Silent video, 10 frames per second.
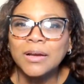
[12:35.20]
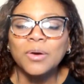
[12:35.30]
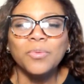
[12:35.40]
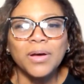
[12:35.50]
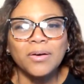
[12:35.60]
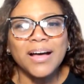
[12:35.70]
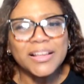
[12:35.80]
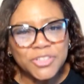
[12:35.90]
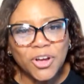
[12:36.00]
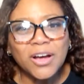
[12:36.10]
Well, I
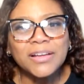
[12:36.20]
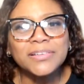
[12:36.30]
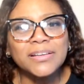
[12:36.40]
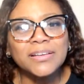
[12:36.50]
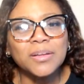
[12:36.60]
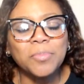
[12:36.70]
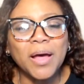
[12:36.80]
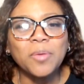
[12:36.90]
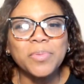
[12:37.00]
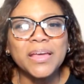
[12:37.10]
talk a little
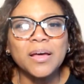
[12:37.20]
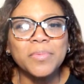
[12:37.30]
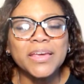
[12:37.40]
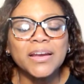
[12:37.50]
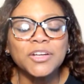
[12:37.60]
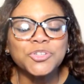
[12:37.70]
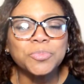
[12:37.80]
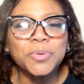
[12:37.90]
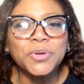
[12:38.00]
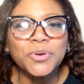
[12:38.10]
about becoming an
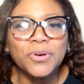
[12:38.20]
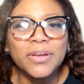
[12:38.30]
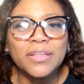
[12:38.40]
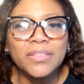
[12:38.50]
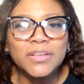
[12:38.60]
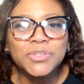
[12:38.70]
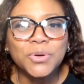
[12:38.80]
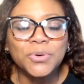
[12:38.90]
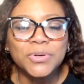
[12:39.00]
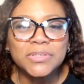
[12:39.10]
entrepreneur in this
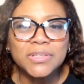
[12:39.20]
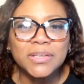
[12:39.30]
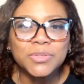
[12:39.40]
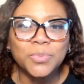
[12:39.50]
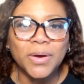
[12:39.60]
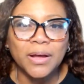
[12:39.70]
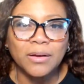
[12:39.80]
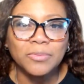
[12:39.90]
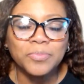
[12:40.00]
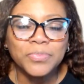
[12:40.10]
course as
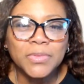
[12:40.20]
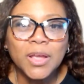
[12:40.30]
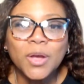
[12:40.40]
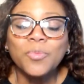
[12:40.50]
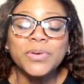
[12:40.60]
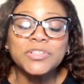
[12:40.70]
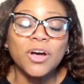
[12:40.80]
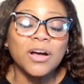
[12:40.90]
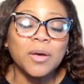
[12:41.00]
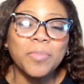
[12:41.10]
well. We
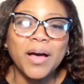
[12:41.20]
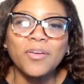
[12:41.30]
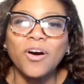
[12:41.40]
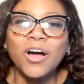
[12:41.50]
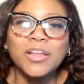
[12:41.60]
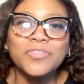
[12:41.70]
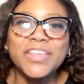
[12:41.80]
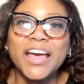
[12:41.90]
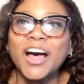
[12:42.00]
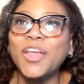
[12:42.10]
talk about all of
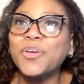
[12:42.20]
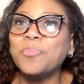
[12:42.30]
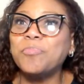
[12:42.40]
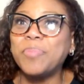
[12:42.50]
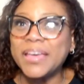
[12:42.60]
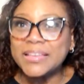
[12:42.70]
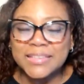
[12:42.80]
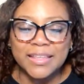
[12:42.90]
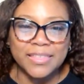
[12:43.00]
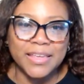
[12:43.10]
the other
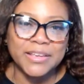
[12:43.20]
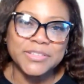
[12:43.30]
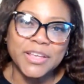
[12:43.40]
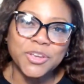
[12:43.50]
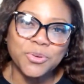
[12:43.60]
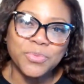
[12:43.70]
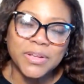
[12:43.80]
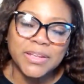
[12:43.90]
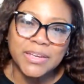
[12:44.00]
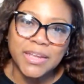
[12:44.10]
basic things that you
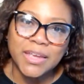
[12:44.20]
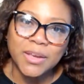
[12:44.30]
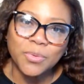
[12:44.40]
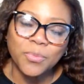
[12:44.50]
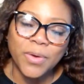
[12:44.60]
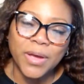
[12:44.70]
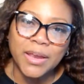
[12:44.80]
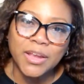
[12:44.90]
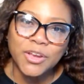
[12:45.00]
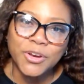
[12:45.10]
really need
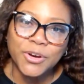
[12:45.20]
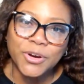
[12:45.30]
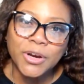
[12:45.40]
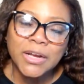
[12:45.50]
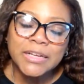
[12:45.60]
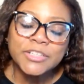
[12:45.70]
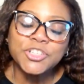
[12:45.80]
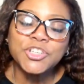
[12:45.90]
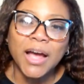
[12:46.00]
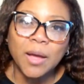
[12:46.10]
when you're
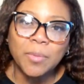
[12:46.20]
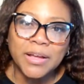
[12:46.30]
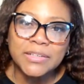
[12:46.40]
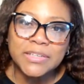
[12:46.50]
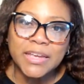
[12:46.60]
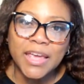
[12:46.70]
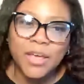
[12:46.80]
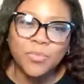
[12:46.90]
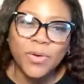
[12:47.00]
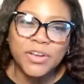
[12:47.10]
job hunting
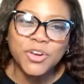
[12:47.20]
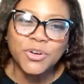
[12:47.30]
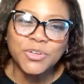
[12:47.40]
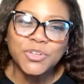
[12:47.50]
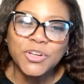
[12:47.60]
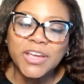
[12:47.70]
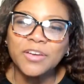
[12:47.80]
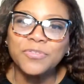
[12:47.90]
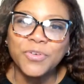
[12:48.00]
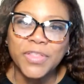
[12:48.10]
and when you're
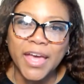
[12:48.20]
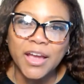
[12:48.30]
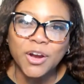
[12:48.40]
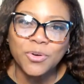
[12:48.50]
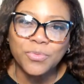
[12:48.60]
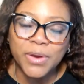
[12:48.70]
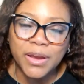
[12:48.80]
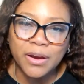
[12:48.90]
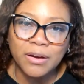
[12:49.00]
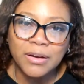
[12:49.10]
looking for that
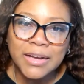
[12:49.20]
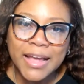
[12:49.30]
career.